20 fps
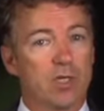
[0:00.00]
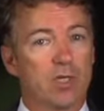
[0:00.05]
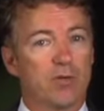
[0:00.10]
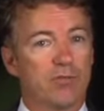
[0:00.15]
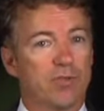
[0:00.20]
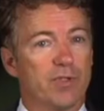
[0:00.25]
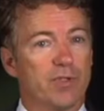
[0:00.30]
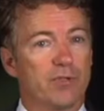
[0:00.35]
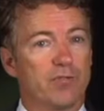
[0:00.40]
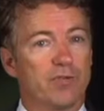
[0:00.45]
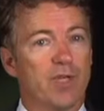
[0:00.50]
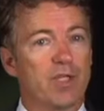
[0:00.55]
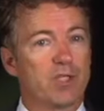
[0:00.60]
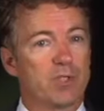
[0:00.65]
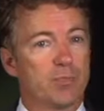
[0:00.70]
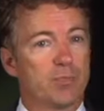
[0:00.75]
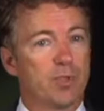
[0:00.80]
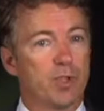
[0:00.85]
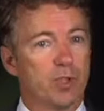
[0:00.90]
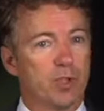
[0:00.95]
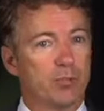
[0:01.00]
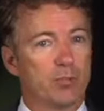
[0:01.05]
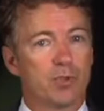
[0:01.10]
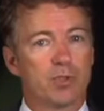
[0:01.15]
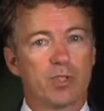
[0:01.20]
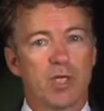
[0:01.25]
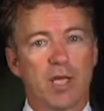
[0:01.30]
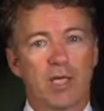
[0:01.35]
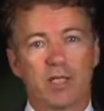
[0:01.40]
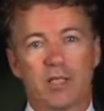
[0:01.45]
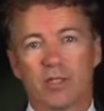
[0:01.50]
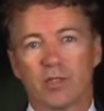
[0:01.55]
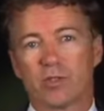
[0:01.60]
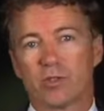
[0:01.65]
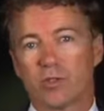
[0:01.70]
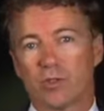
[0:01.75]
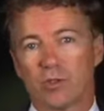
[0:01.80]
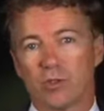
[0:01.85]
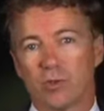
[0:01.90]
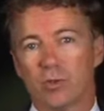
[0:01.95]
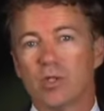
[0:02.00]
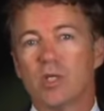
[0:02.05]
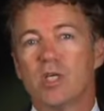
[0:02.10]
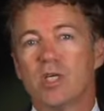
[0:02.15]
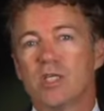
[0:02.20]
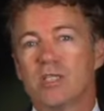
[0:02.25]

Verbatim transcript: of the defense bill pertaining to